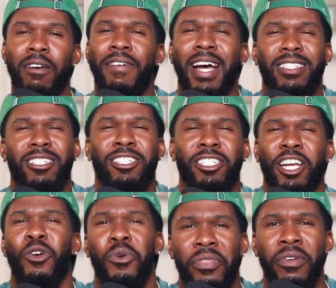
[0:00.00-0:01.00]
If I had to
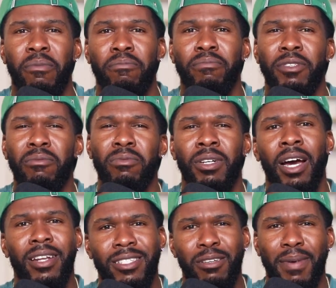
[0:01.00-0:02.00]
share with them, it would
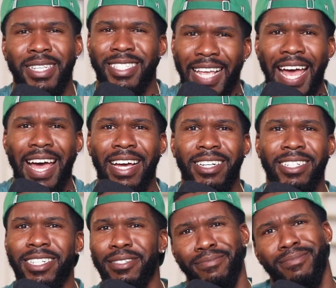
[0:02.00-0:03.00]
cut into my
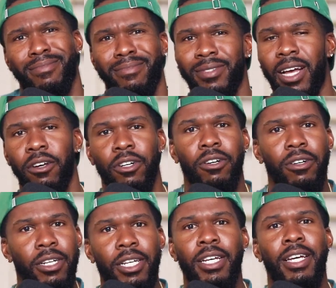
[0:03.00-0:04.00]
stash, and I don't
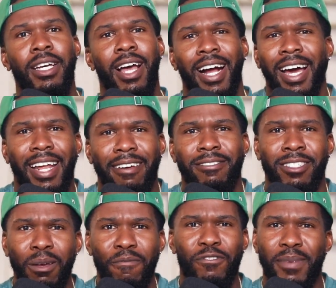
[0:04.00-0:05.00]
know, I gotta have
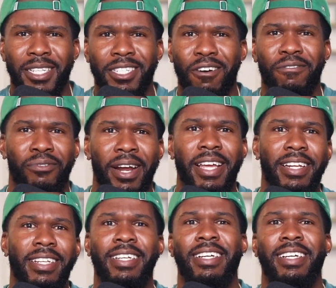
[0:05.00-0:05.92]
something for myself, right?